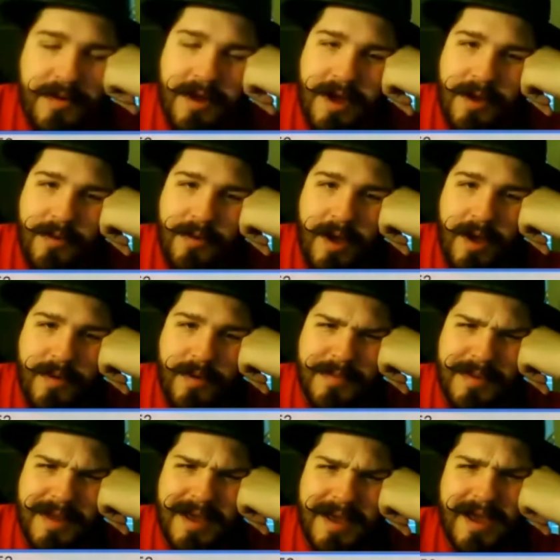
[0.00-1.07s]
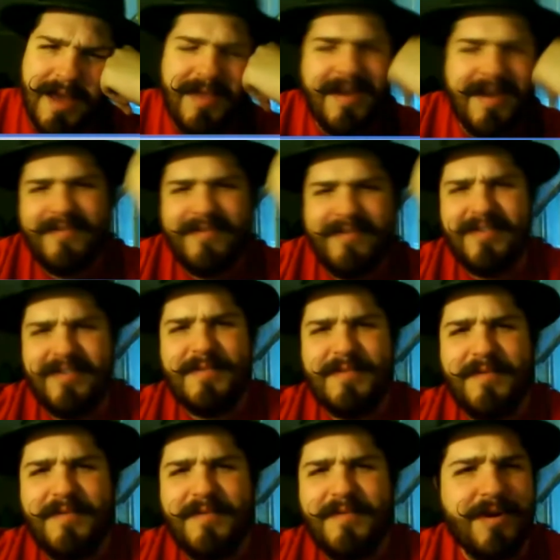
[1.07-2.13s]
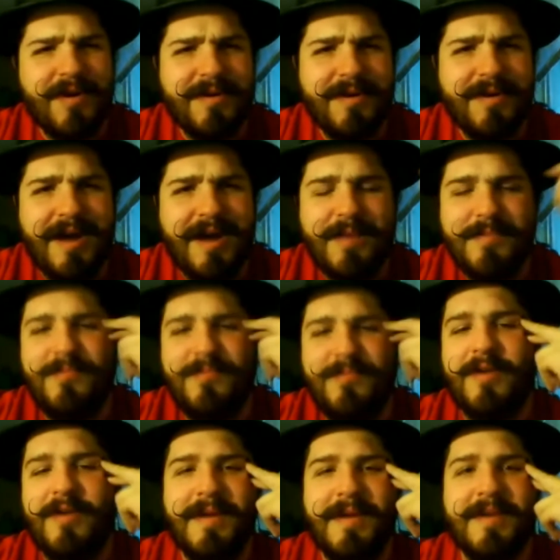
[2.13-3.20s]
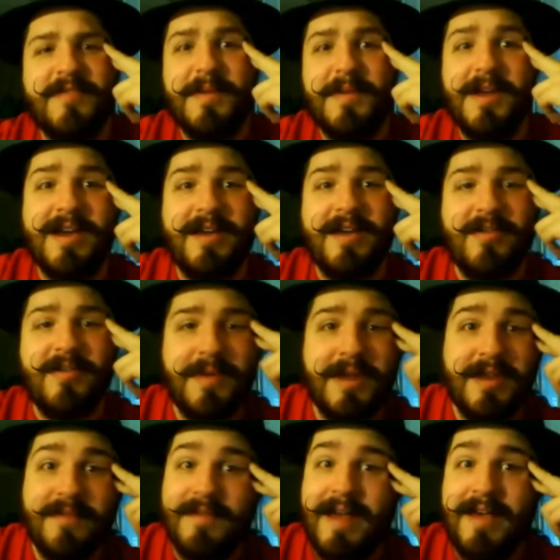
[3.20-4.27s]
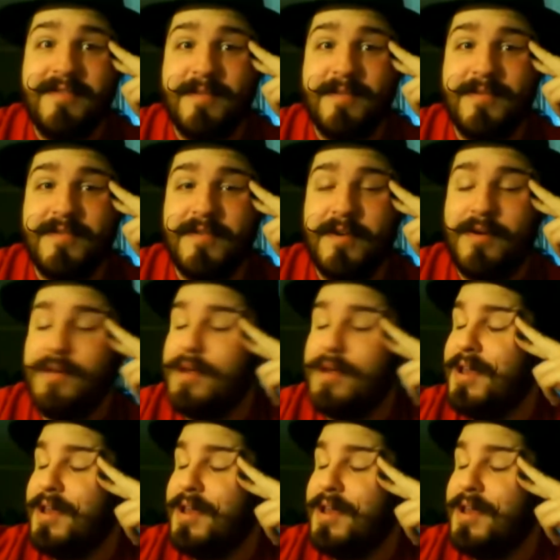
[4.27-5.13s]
I want to play. I think I've said this before when I was playing Spelunky at the beginning of the last episode.